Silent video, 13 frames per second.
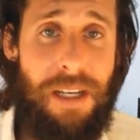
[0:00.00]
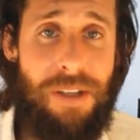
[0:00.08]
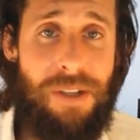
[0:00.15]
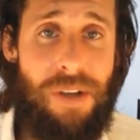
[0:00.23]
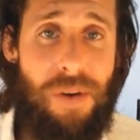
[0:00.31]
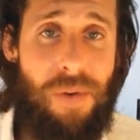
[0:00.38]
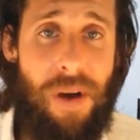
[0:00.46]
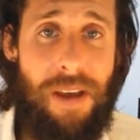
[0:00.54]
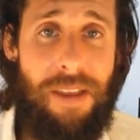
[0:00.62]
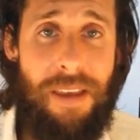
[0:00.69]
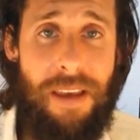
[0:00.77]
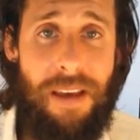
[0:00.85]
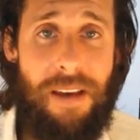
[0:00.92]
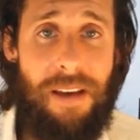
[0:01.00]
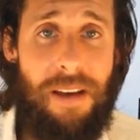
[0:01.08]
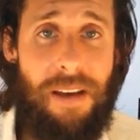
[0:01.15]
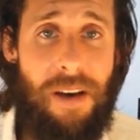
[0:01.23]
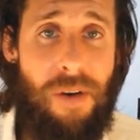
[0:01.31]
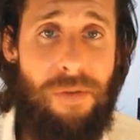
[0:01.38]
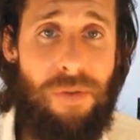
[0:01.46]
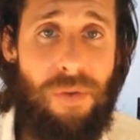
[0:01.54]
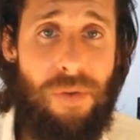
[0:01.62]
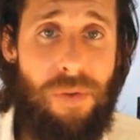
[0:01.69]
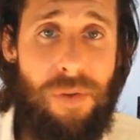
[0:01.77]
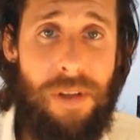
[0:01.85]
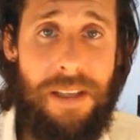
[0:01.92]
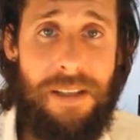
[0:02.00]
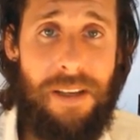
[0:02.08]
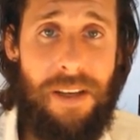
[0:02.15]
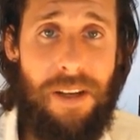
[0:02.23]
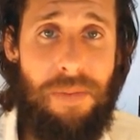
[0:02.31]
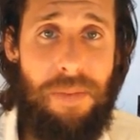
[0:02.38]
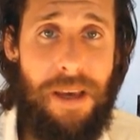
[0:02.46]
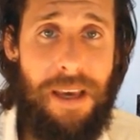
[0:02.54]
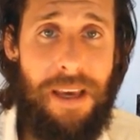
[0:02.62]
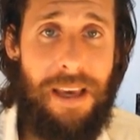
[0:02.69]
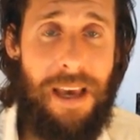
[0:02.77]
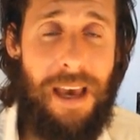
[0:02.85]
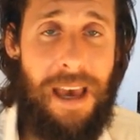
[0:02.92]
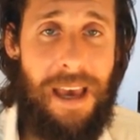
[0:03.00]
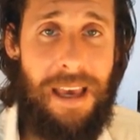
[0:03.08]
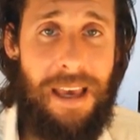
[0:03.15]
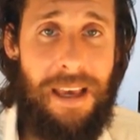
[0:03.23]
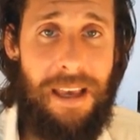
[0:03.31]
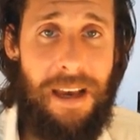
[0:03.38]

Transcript: So I think overall it's going to be a